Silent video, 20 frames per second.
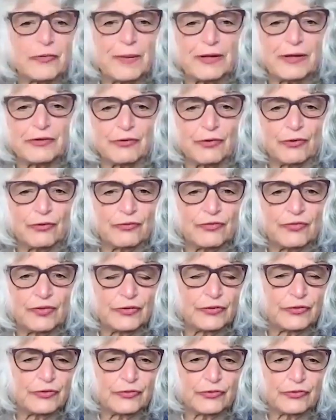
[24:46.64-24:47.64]
about your own
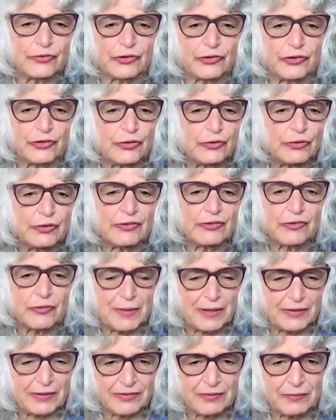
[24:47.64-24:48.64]
filters or curious
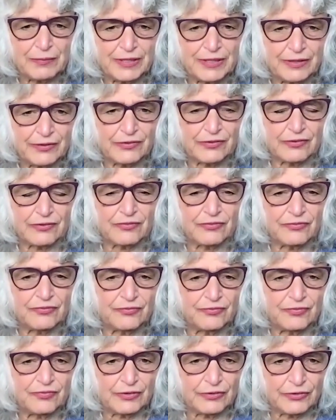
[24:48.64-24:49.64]
about somebody
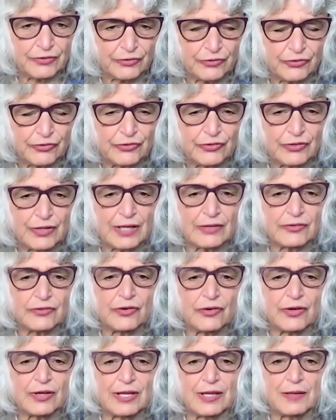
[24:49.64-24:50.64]
else's filters. You're not
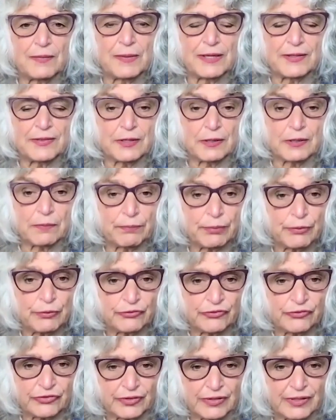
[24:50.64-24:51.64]
talking about their
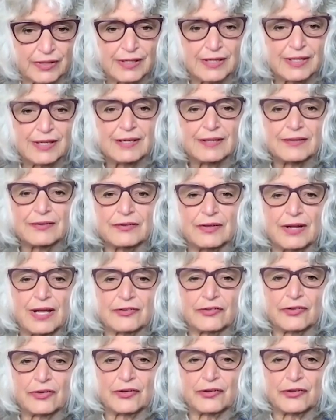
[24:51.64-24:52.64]
person. You're
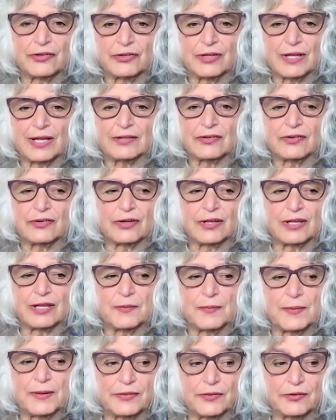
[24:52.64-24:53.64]
not
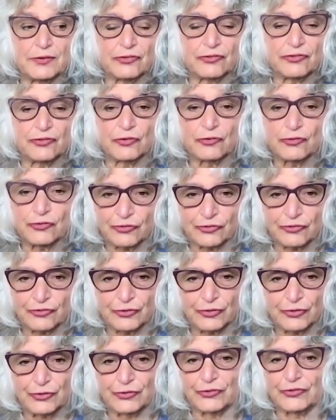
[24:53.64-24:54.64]
talking about their social
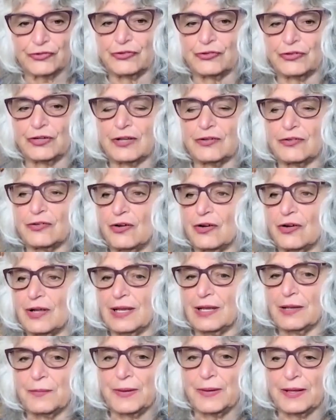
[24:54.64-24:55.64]
circles. You're not
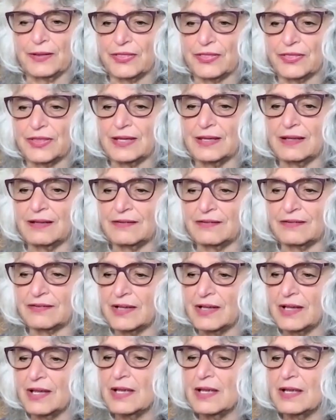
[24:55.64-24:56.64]
talking about things
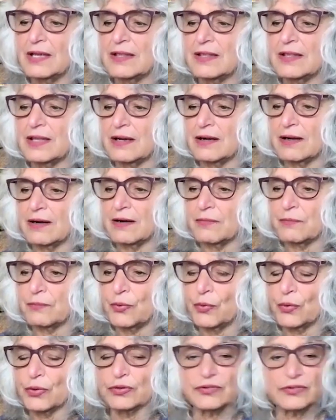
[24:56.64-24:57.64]
that are
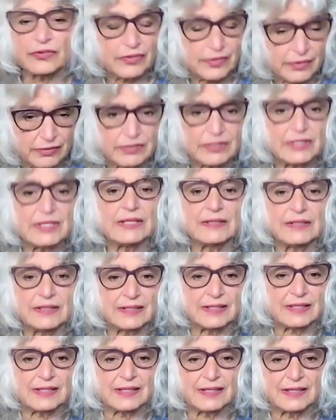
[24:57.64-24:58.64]
important to their
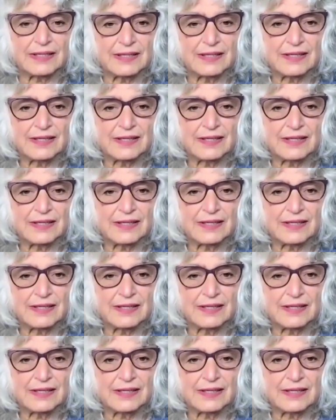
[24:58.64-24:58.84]
dignity.